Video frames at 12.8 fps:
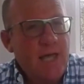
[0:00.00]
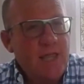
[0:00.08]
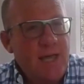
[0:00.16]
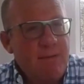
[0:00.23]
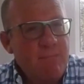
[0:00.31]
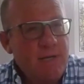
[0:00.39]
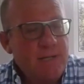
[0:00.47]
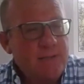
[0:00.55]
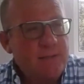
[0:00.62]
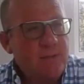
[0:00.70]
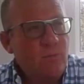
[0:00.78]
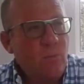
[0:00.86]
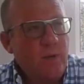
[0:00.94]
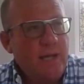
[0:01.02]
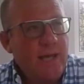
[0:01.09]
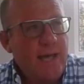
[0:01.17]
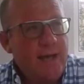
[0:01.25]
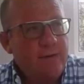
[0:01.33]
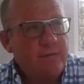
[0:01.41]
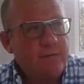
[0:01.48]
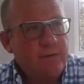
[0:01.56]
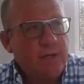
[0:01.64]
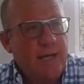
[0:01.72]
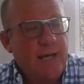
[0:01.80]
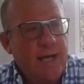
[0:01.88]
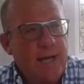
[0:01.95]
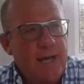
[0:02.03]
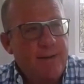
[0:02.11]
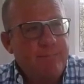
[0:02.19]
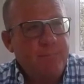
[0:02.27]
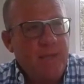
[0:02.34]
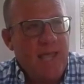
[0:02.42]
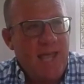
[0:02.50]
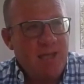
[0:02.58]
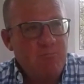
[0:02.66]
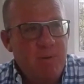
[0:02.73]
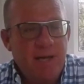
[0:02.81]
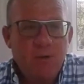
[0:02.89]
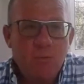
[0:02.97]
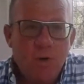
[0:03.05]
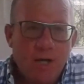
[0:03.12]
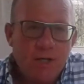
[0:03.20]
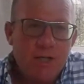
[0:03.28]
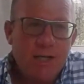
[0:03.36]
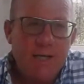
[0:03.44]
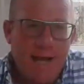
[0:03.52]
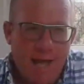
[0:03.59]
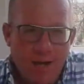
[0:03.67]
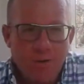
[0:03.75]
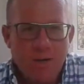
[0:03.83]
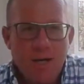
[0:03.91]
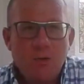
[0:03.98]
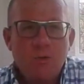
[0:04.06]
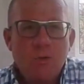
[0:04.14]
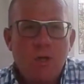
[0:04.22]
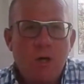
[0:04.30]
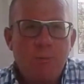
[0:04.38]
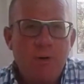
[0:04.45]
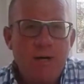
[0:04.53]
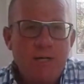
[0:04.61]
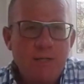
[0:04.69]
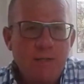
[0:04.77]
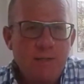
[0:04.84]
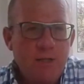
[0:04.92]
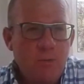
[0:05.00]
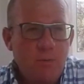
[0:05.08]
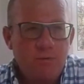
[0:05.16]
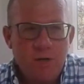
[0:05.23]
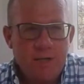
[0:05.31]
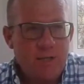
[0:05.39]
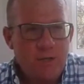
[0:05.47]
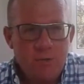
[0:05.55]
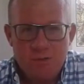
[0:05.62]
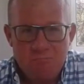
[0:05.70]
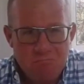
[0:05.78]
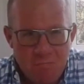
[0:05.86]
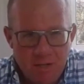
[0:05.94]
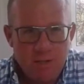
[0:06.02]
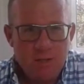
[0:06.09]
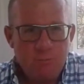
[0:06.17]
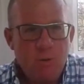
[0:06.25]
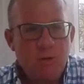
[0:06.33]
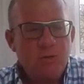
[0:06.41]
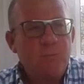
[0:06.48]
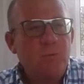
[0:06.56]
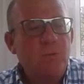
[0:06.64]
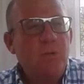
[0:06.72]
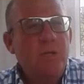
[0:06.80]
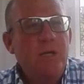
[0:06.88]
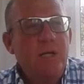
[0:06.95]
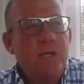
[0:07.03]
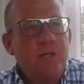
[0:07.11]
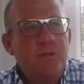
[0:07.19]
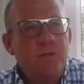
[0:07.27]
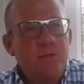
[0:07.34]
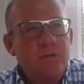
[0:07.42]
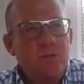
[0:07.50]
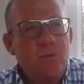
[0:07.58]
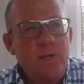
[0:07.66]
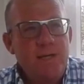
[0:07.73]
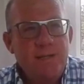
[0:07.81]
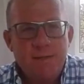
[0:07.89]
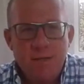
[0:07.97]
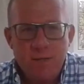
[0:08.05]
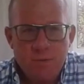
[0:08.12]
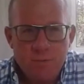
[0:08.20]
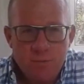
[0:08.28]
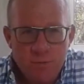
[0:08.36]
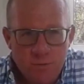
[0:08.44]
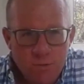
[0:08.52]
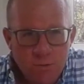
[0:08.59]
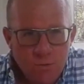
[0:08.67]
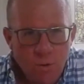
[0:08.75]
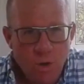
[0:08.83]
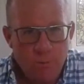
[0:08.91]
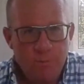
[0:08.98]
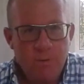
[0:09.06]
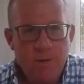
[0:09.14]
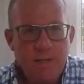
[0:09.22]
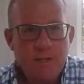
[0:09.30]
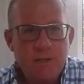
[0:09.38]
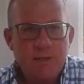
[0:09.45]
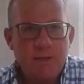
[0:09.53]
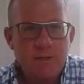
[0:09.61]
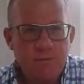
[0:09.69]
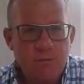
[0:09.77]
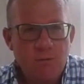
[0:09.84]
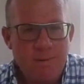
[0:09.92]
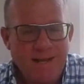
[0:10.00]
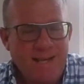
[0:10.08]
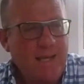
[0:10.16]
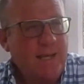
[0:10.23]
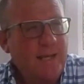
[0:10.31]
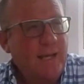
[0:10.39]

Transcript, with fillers: That means that we have um, a big ranching and agricultural operation, so we've tried to do as much as possible to squeeze those two operations for money.